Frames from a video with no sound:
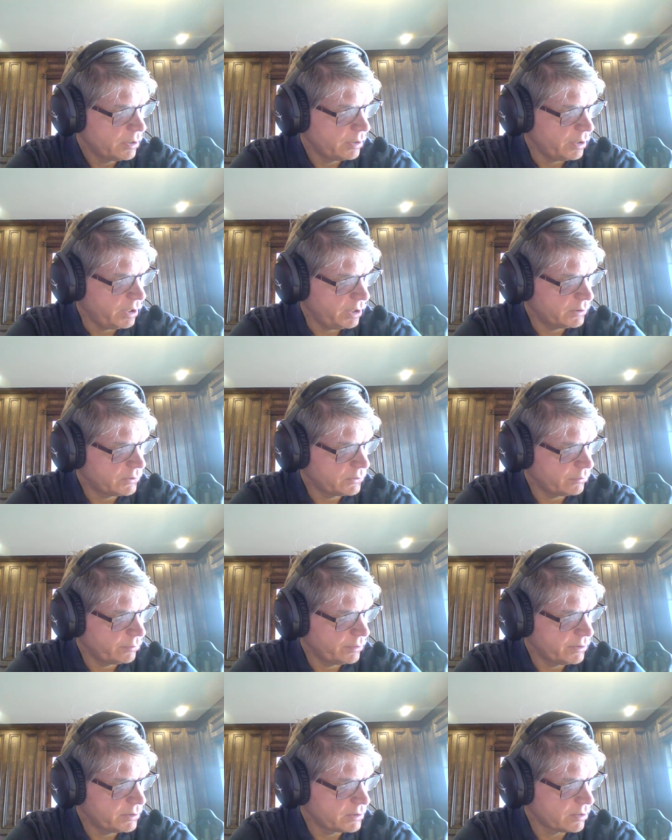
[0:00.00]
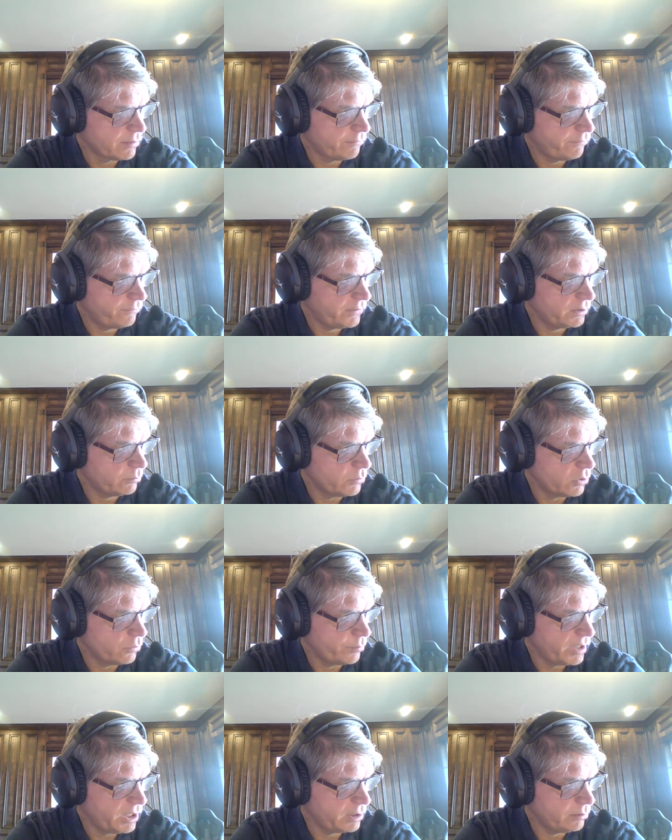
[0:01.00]
Answer is
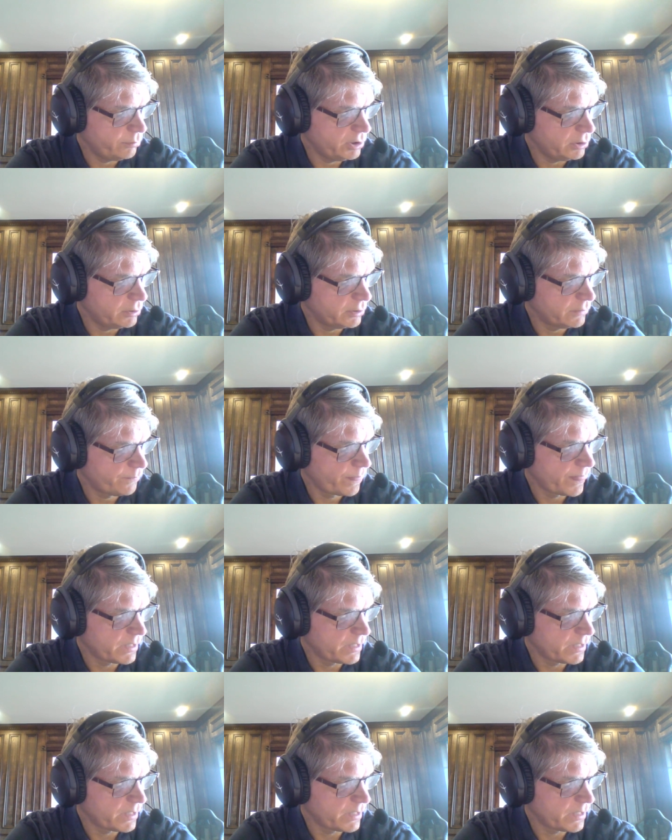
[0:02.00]
sphygmomanometer.